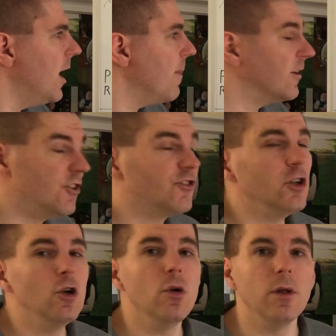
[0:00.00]
they're
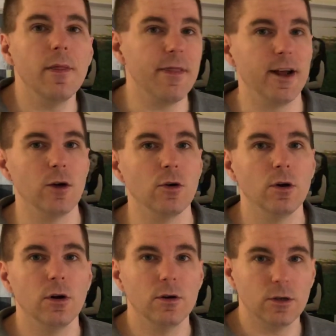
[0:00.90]
still there
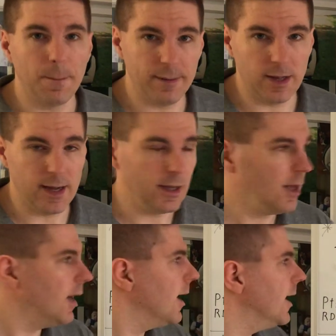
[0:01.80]
to play.
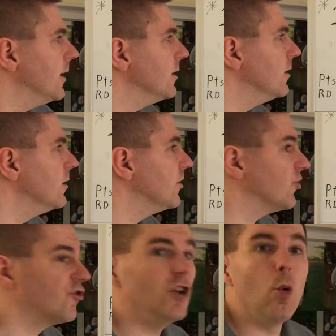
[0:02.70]
And they're
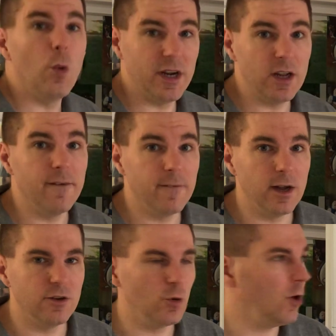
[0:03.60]
still winning
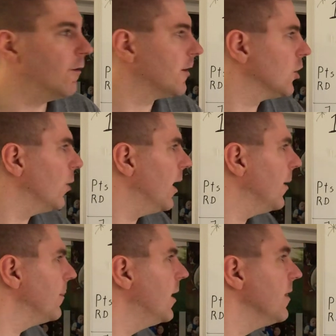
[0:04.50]
and doing very
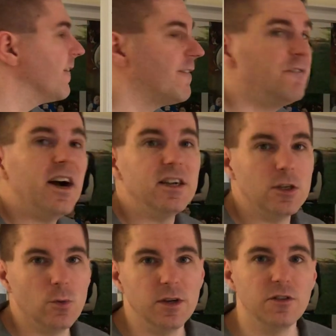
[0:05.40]
well. They're
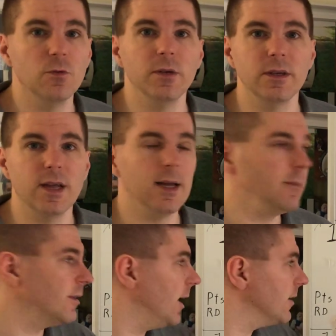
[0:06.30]
finding ways to win
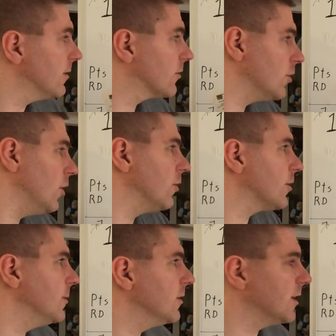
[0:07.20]
games. I saw
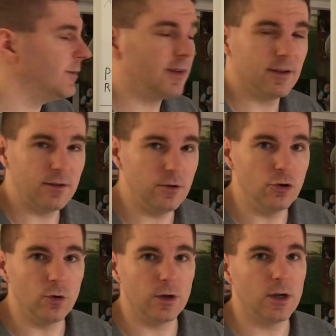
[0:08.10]
some of those games against New
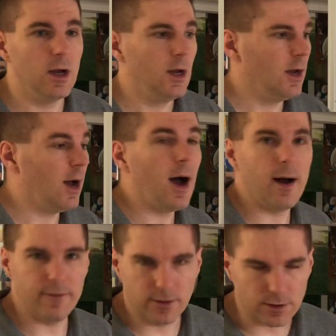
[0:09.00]
York,
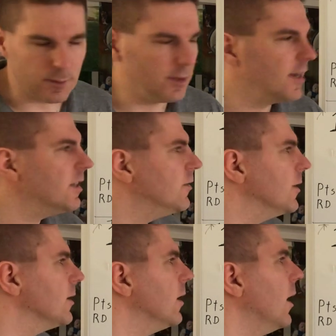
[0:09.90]
obviously, because I'm a Yankees
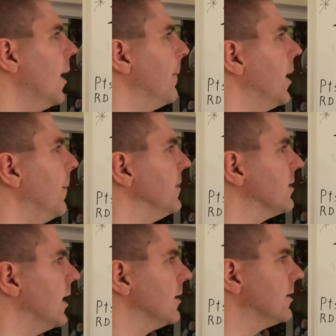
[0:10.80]
fan. But
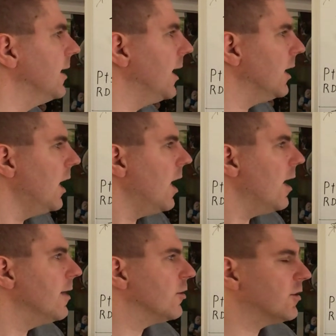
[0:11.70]
besides that,
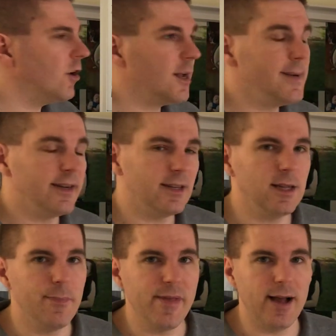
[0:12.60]
you're talking about a
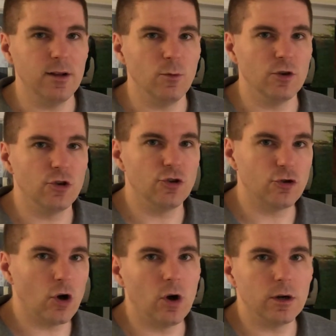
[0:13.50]
team that would
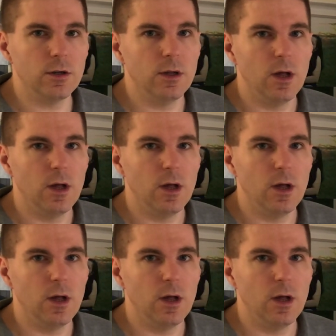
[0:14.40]
start